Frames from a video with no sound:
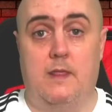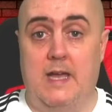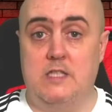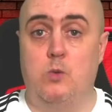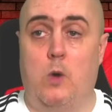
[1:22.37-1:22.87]

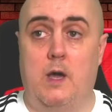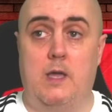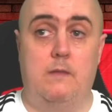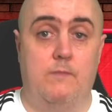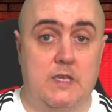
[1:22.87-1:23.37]
That's
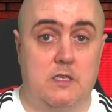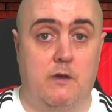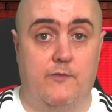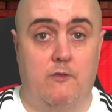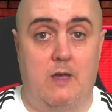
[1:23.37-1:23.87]
why the
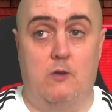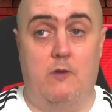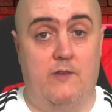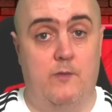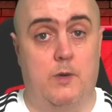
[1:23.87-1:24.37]
stuff around
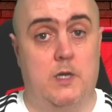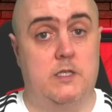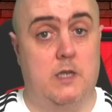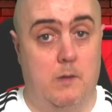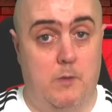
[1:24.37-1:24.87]
Gravenberch that I'll